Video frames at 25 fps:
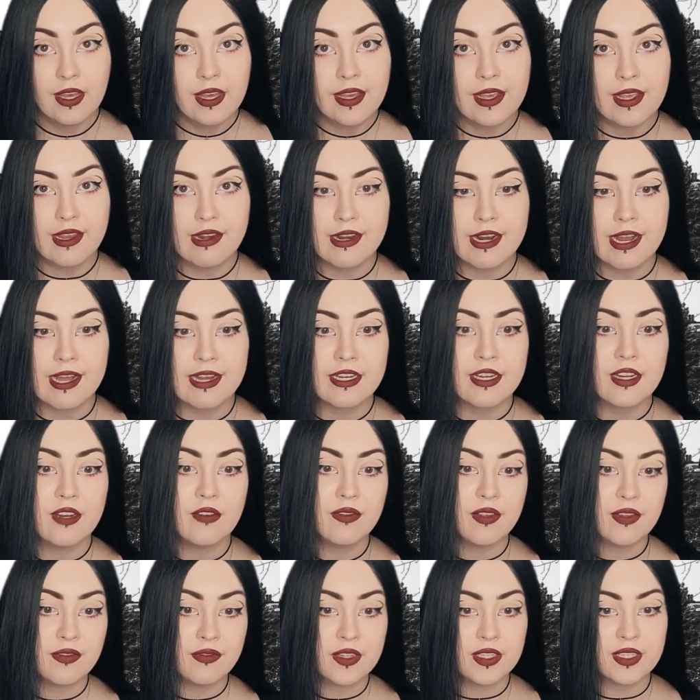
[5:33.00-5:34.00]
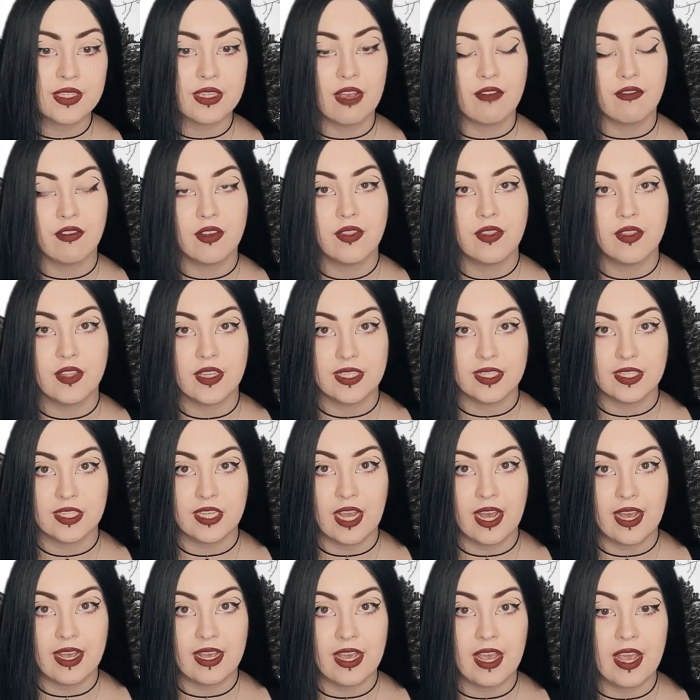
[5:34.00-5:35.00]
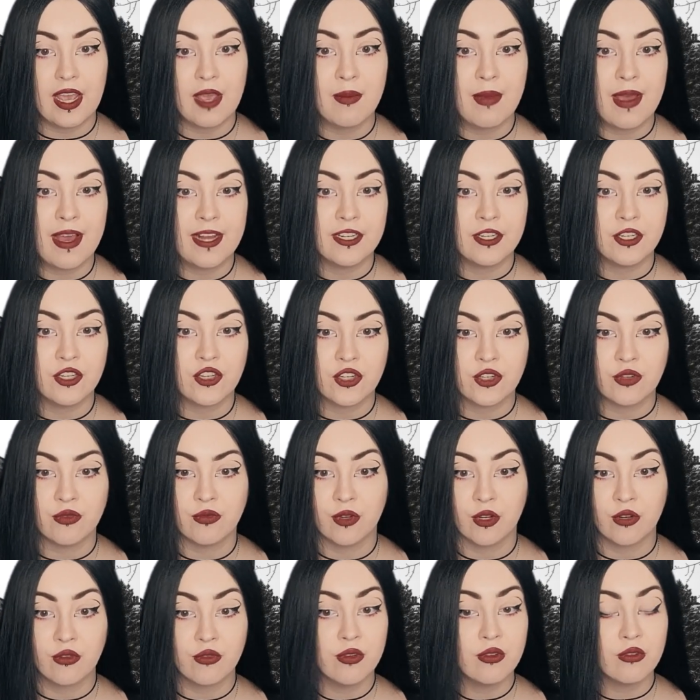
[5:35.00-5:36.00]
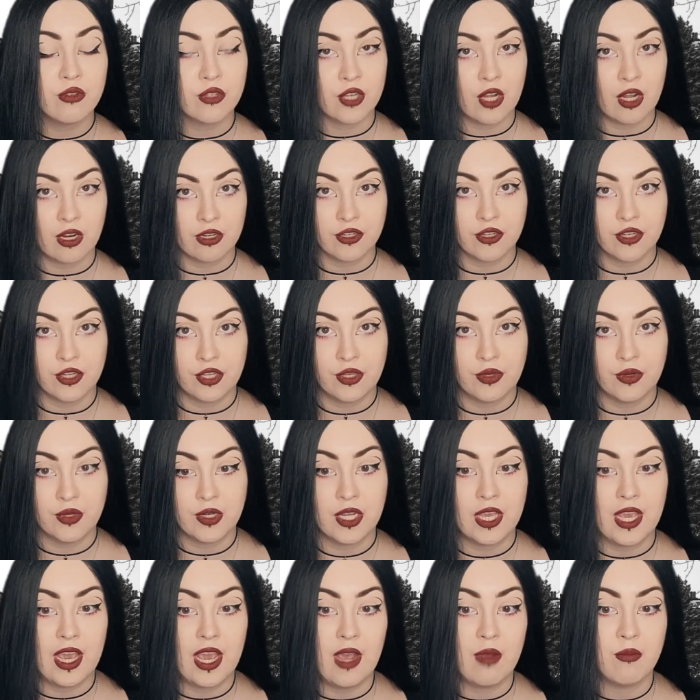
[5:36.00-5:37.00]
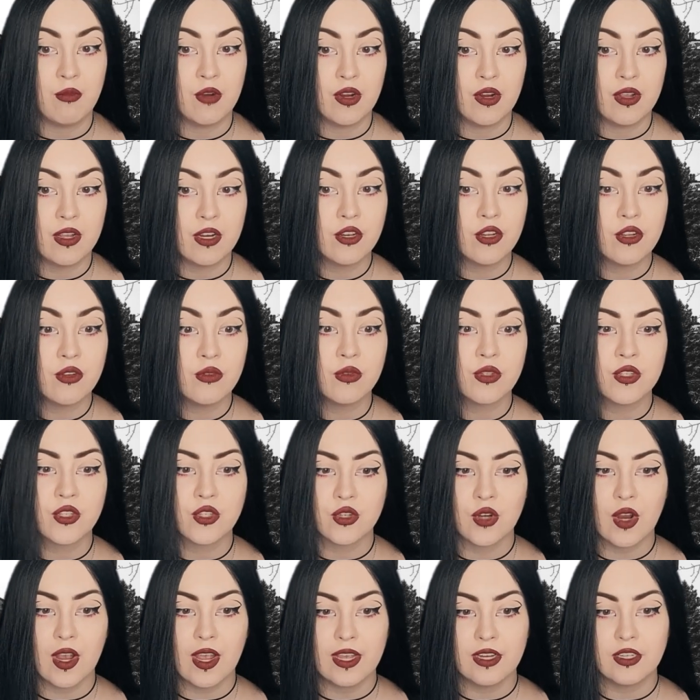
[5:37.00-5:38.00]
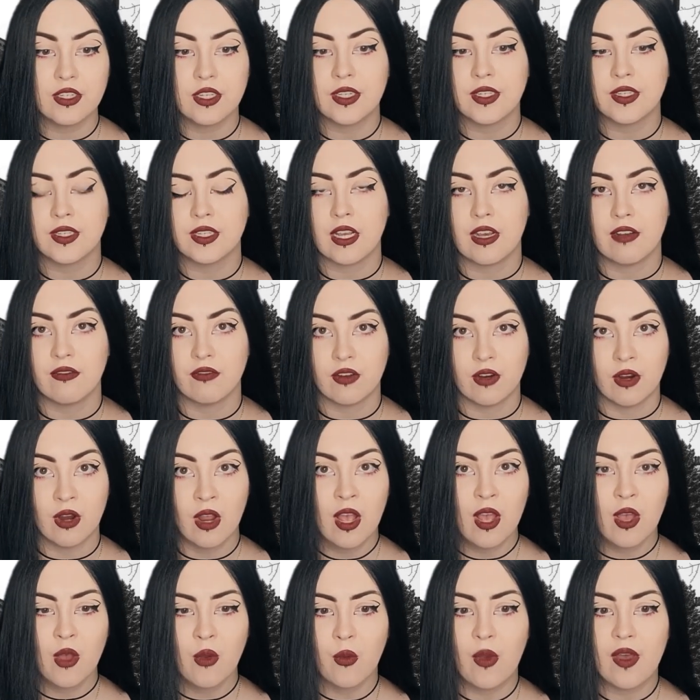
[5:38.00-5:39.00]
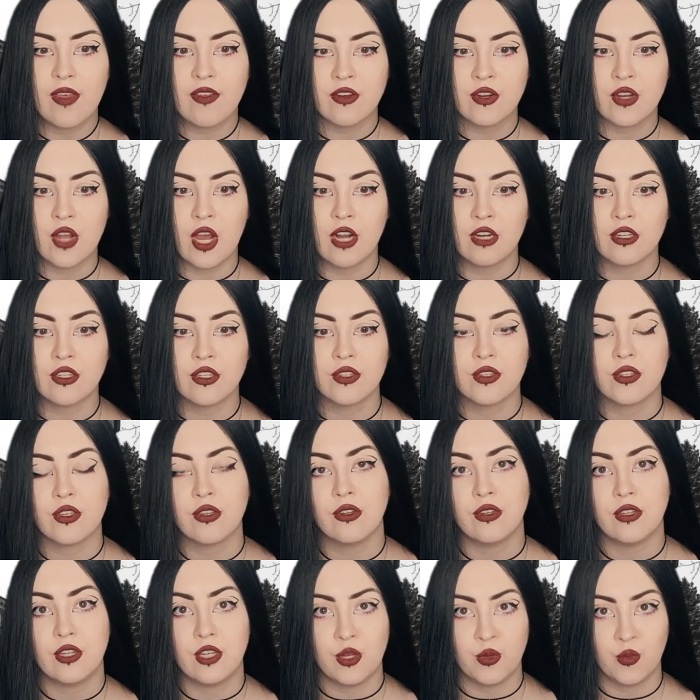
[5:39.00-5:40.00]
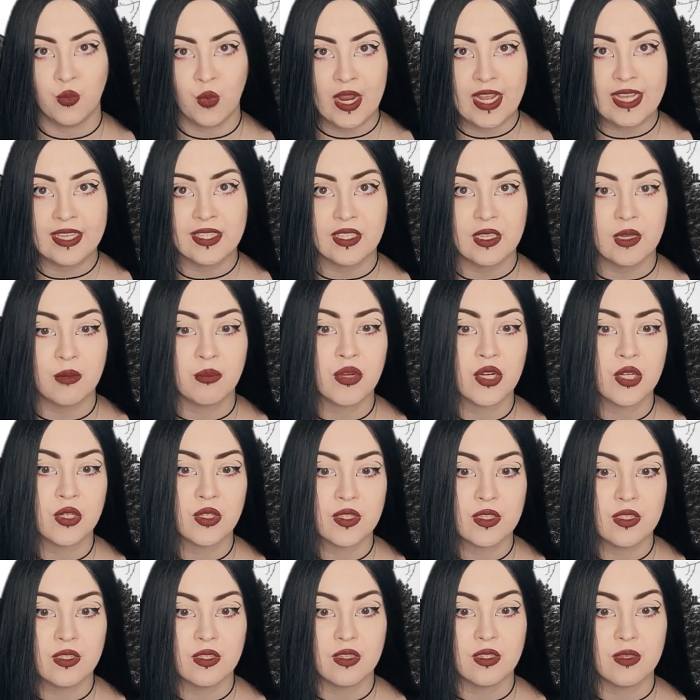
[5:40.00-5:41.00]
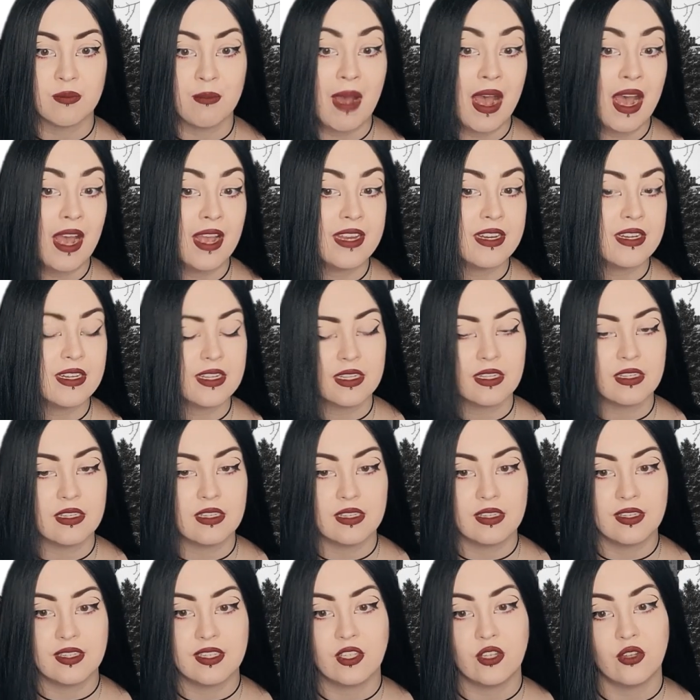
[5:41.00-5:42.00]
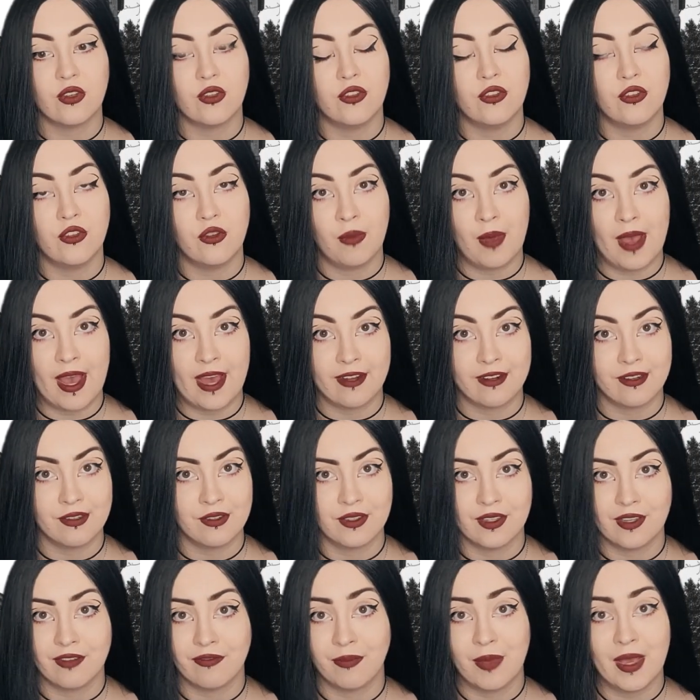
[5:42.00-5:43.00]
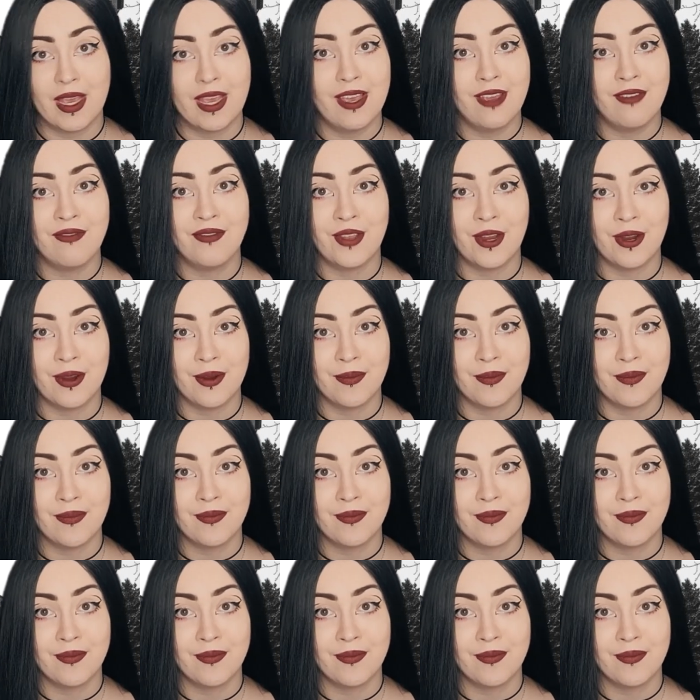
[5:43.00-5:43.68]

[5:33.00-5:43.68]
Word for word: In 1957, the CIA managed to recruit Dr. Ewen Cameron, who was trying to discover whether doctors could erase a person's mind and instill new patterns of behavior.